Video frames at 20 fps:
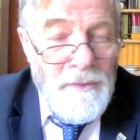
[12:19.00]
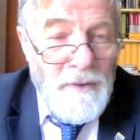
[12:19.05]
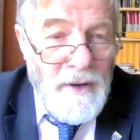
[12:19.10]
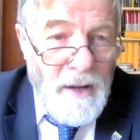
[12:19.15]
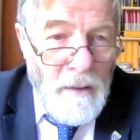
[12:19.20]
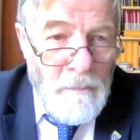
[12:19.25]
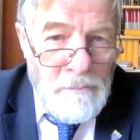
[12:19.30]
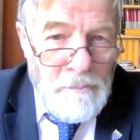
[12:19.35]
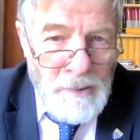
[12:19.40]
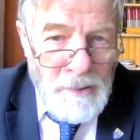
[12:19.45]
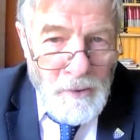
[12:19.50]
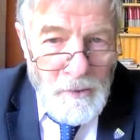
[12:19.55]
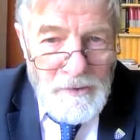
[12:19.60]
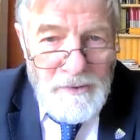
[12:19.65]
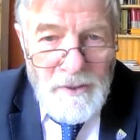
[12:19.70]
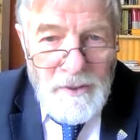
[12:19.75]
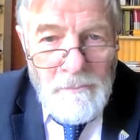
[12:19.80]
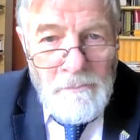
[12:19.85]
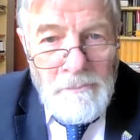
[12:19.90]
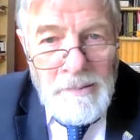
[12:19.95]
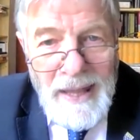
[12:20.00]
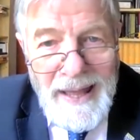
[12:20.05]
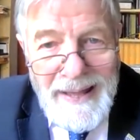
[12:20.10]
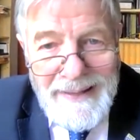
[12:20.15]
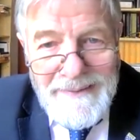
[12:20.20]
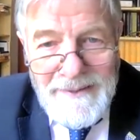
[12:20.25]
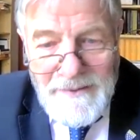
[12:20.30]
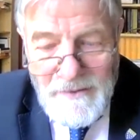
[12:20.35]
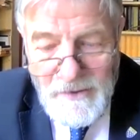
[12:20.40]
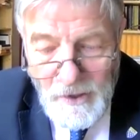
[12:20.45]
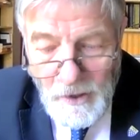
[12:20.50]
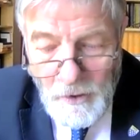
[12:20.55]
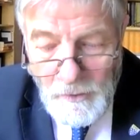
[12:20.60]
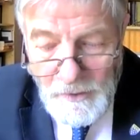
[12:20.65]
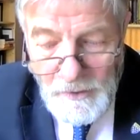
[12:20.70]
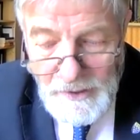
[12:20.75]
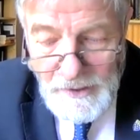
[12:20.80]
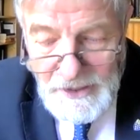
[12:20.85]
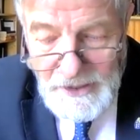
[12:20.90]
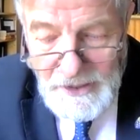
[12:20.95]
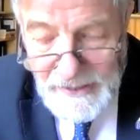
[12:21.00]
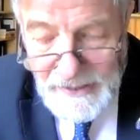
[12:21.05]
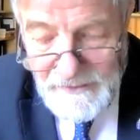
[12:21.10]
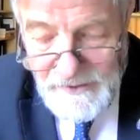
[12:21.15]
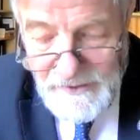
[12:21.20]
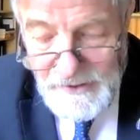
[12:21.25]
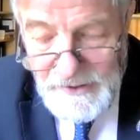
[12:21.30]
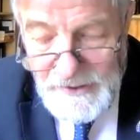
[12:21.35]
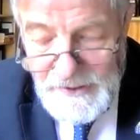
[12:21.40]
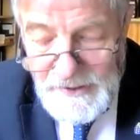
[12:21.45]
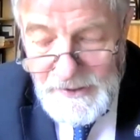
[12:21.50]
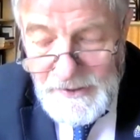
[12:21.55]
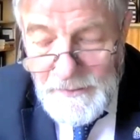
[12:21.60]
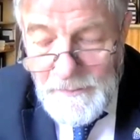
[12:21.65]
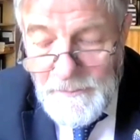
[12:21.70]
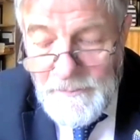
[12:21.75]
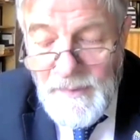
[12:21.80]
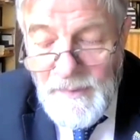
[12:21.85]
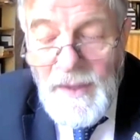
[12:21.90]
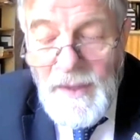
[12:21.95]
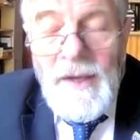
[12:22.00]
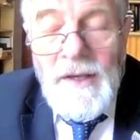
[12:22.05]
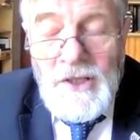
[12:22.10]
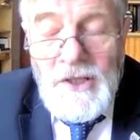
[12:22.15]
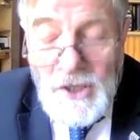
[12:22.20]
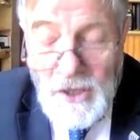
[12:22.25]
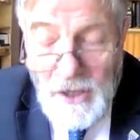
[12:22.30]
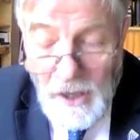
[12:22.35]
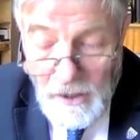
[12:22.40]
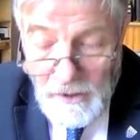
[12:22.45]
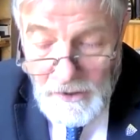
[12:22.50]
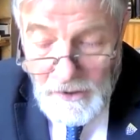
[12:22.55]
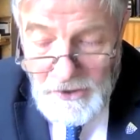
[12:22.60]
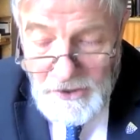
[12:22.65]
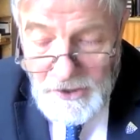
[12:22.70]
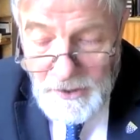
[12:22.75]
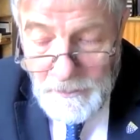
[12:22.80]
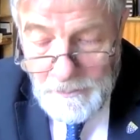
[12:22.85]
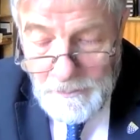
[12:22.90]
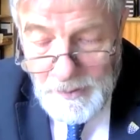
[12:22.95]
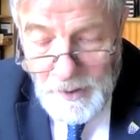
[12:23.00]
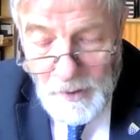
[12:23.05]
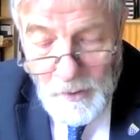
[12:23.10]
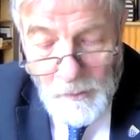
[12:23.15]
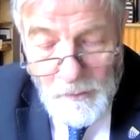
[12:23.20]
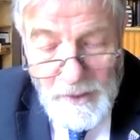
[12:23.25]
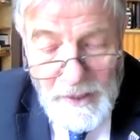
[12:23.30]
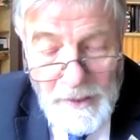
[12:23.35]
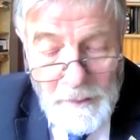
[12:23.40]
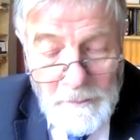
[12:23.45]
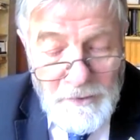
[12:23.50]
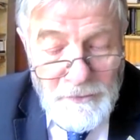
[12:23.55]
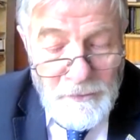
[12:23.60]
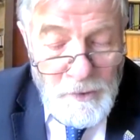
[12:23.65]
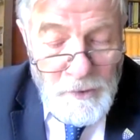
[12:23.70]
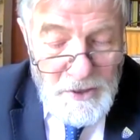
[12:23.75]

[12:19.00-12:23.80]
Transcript: there are blood donor centers, scholarship programs